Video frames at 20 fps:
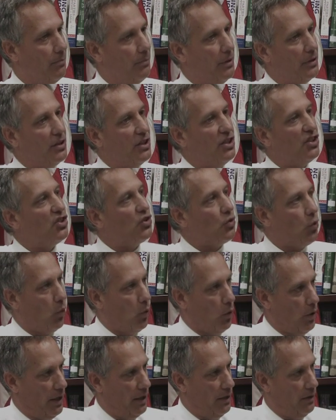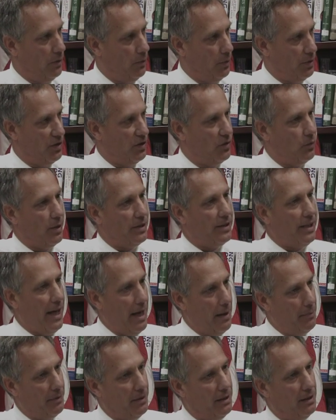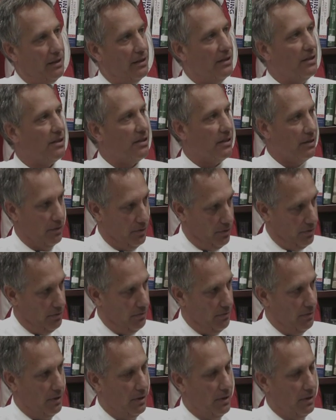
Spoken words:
But the story, which is what's happening in the Salaam,